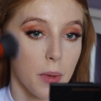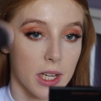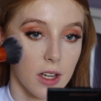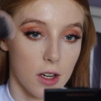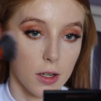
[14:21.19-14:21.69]

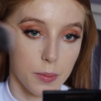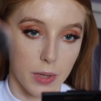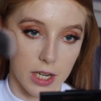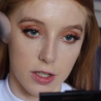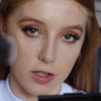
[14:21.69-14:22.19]
makeup
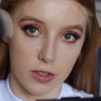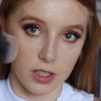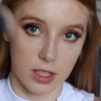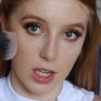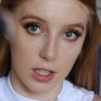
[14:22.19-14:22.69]
and nude
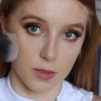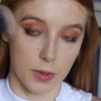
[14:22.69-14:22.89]
sticks,